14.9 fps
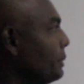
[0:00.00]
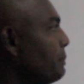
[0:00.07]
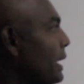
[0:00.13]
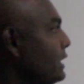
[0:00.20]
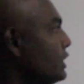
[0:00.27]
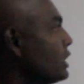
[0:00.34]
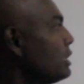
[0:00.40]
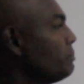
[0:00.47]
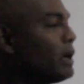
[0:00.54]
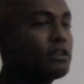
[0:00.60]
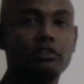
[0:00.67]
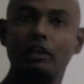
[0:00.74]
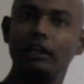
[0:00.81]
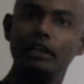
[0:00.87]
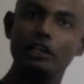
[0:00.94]
the magical
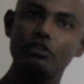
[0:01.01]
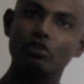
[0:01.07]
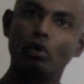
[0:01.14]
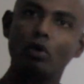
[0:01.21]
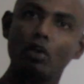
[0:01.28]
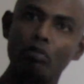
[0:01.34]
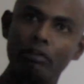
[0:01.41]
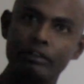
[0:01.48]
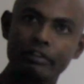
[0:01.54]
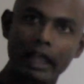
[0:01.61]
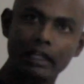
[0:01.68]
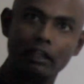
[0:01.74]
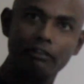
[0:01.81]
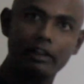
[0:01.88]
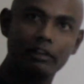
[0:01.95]
muscle is always
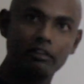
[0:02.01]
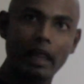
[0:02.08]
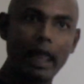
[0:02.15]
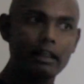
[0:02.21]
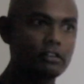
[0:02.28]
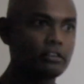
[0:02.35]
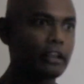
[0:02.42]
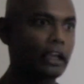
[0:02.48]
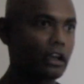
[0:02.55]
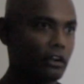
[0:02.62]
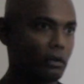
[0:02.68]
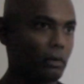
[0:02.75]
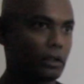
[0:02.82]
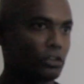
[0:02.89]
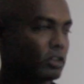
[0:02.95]
activated as a
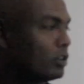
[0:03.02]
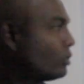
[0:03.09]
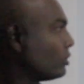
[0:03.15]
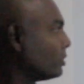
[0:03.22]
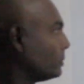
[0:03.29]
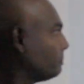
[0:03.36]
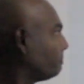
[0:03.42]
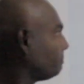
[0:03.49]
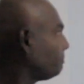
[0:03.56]
secondary muscles.